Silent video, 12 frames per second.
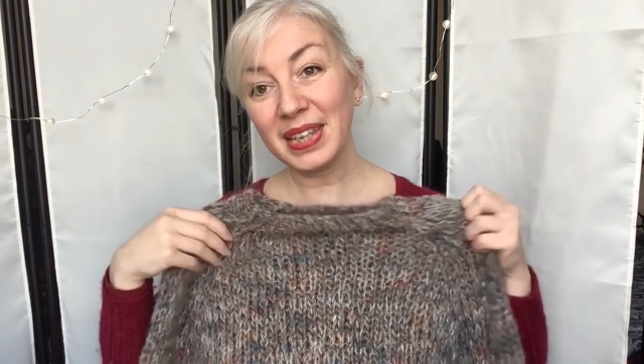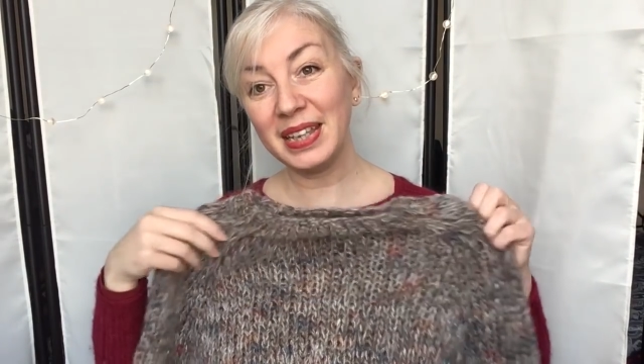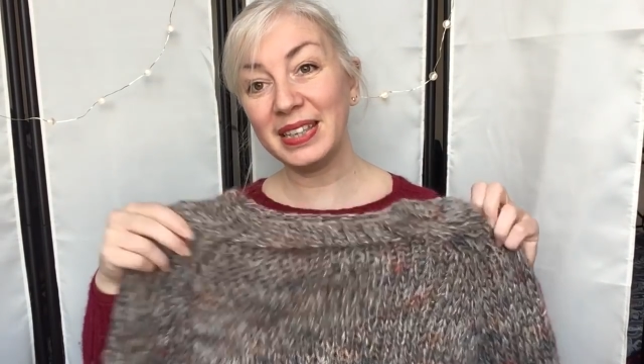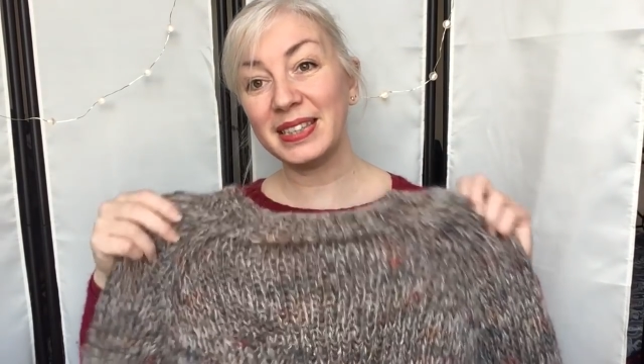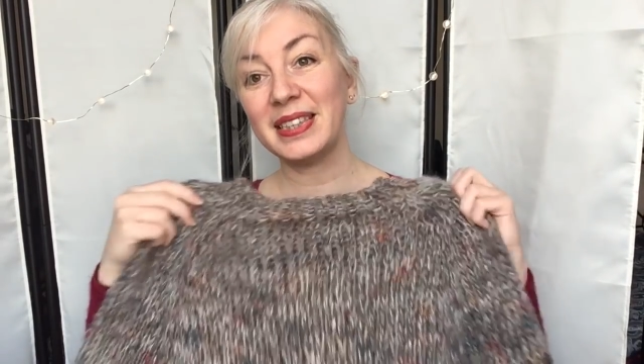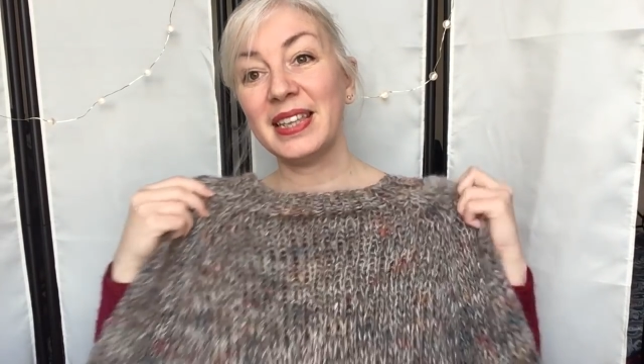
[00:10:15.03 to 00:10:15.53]

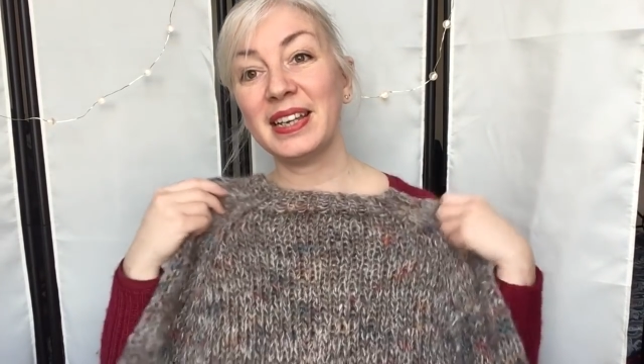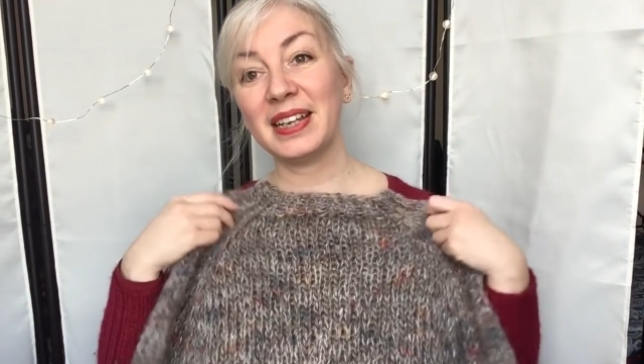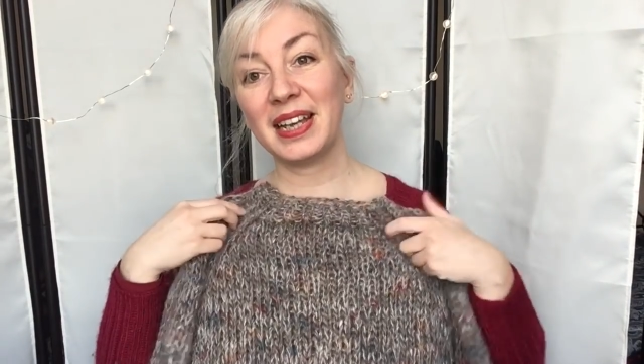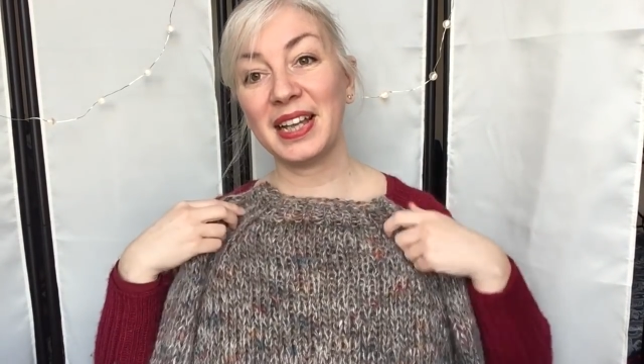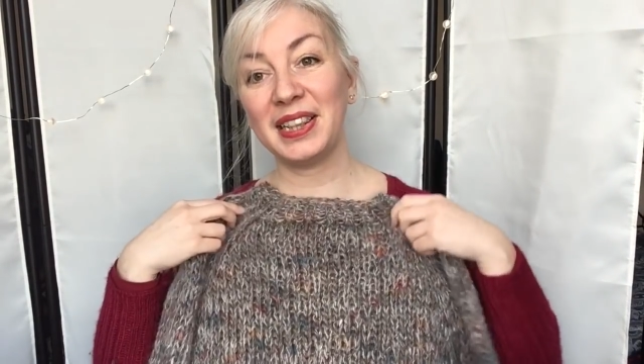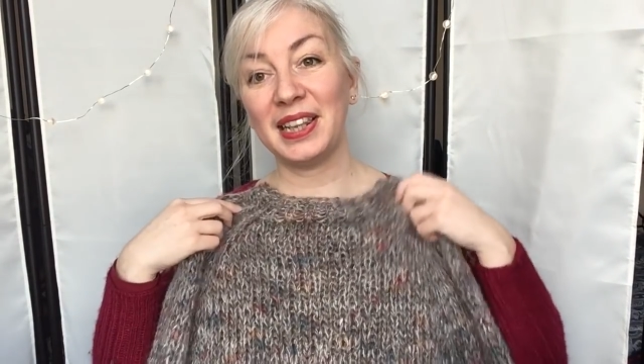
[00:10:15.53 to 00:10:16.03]
It's the
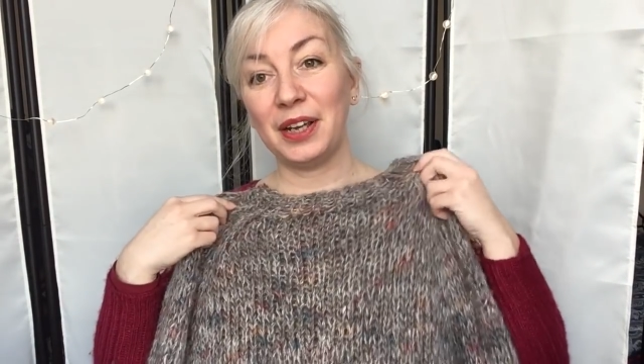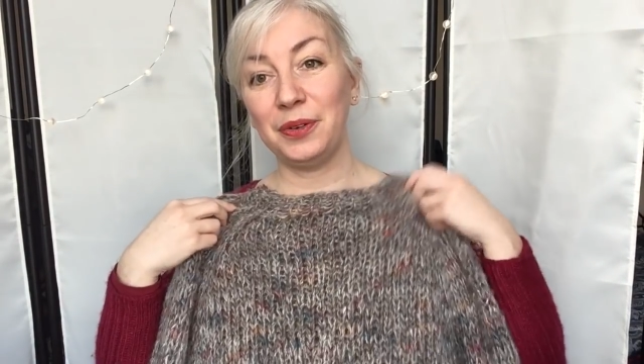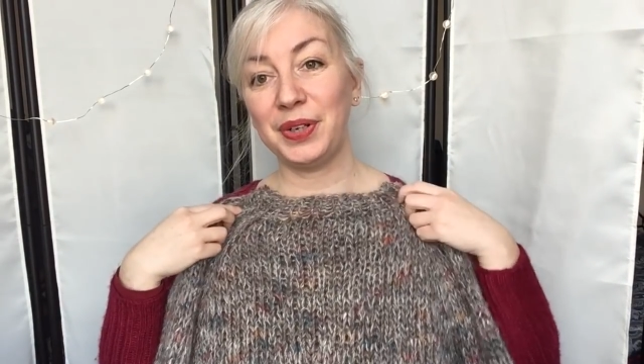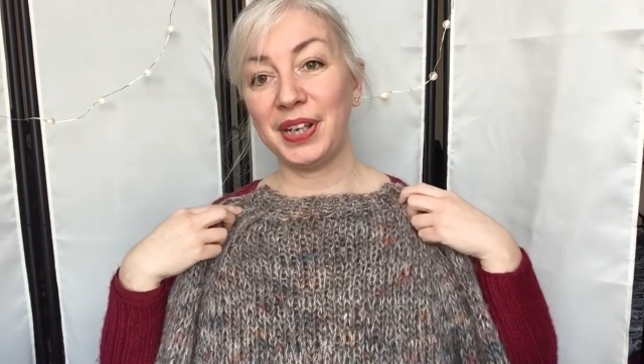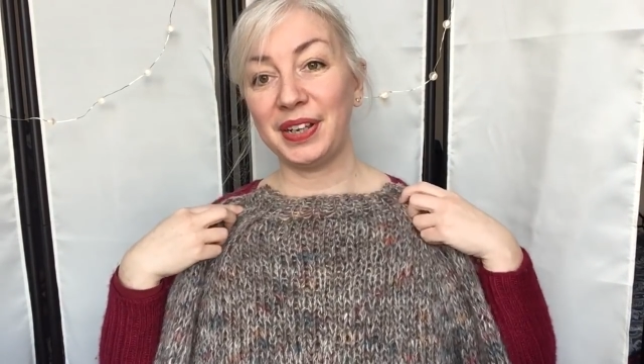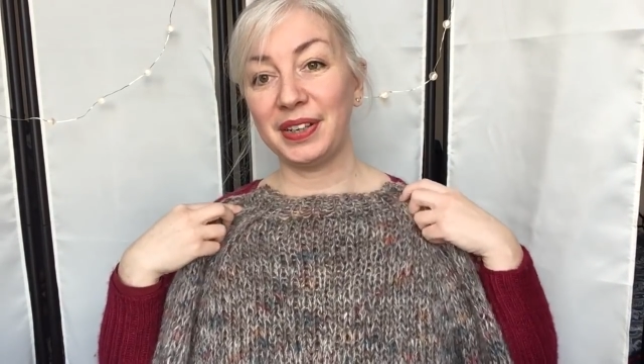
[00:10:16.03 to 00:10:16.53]

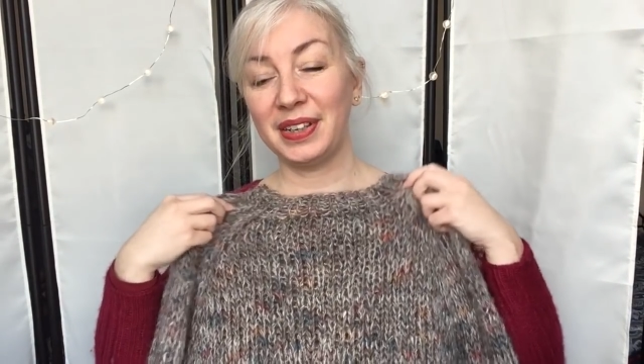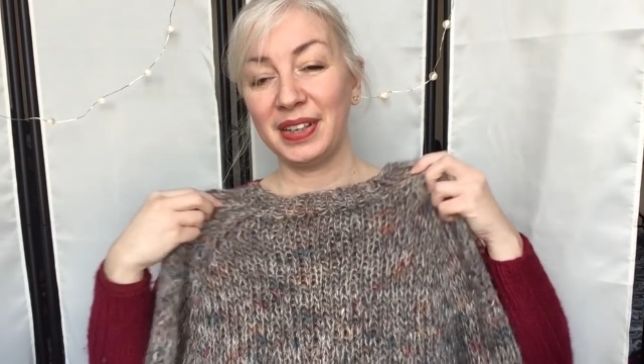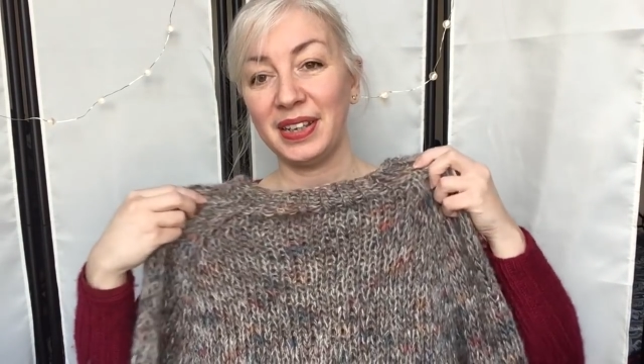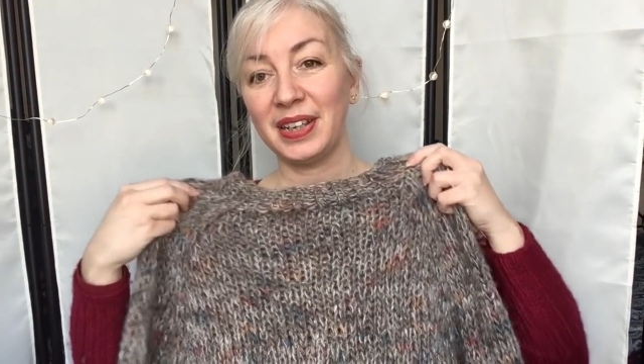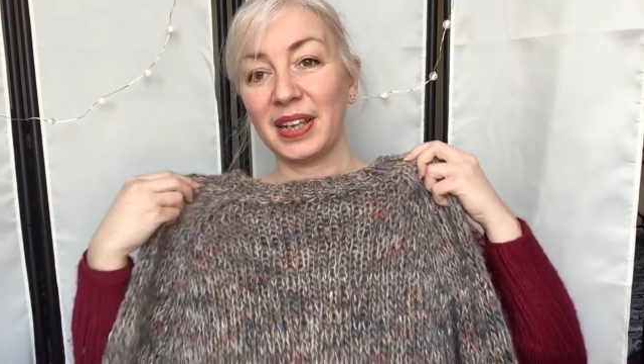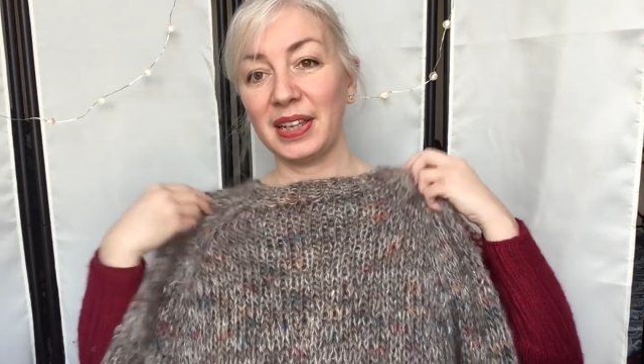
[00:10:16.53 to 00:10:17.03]
Kelowna
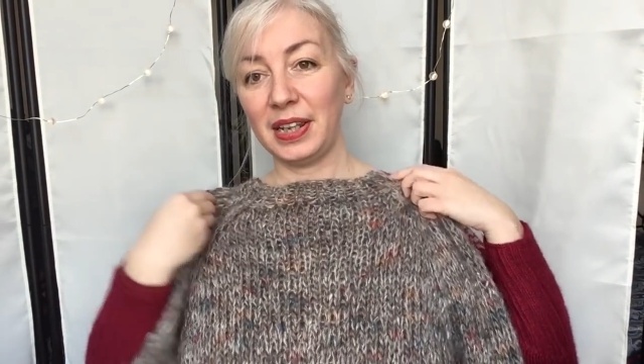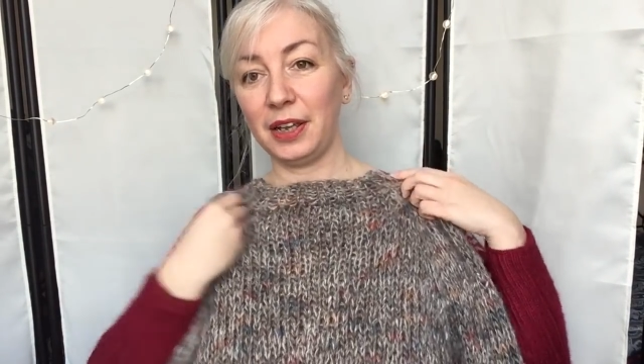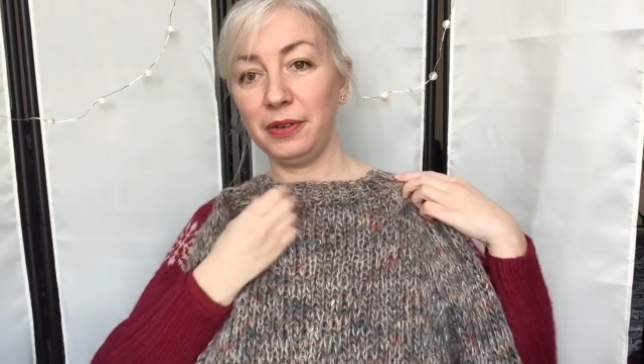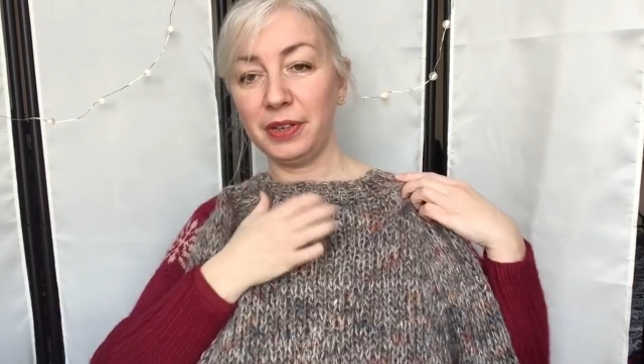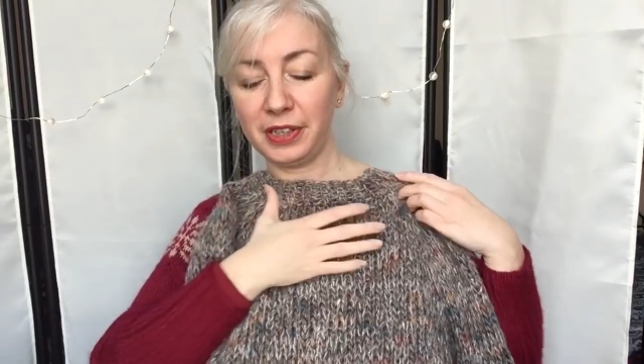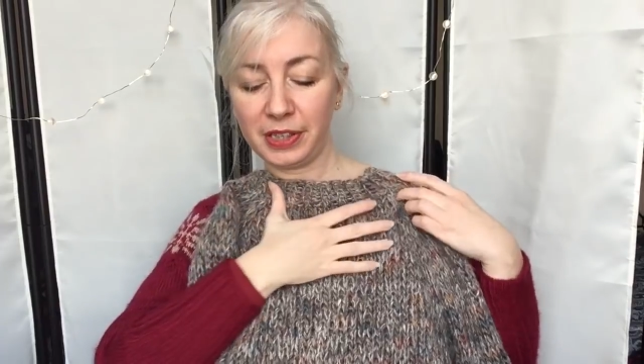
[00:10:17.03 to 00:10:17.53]

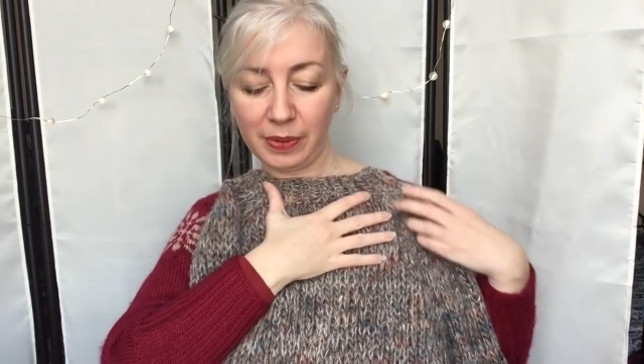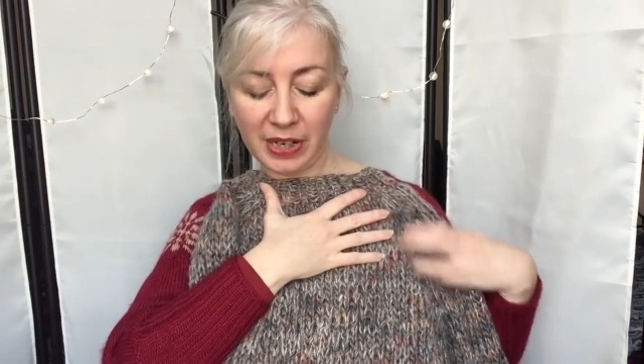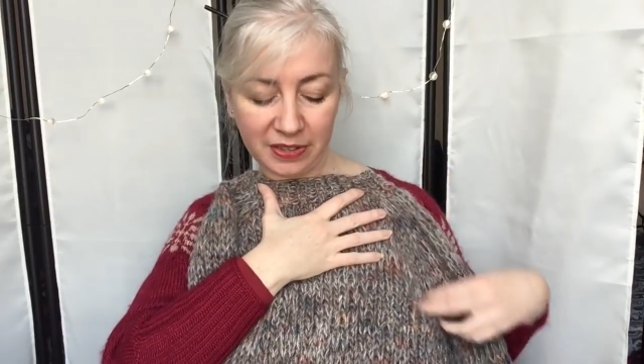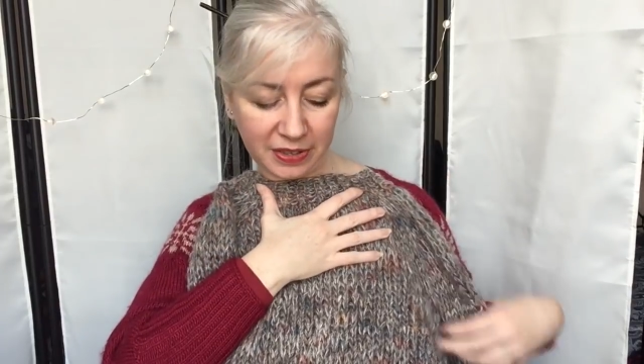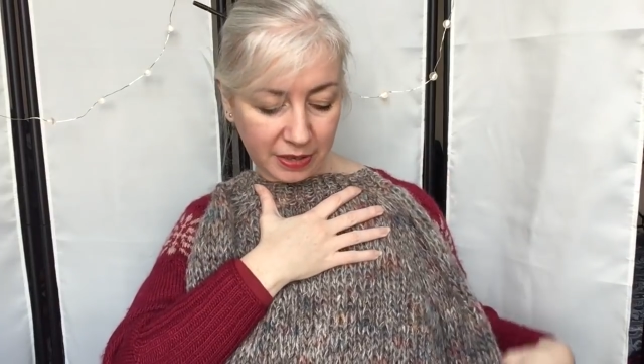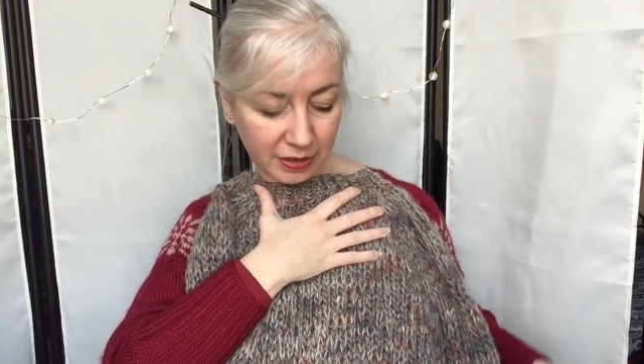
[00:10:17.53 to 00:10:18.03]

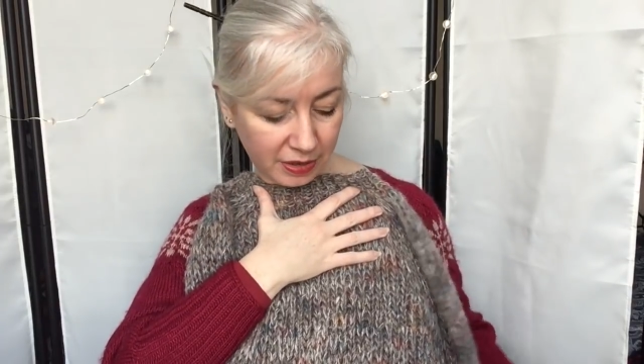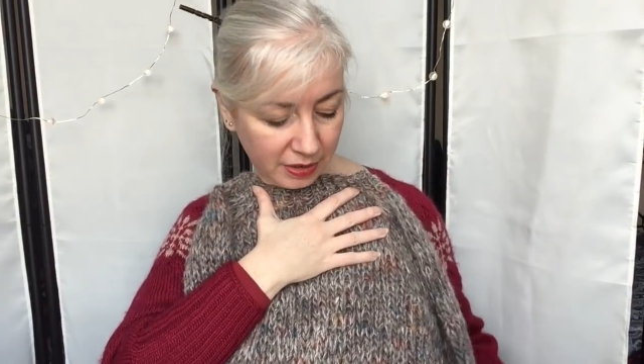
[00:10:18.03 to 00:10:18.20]
sweater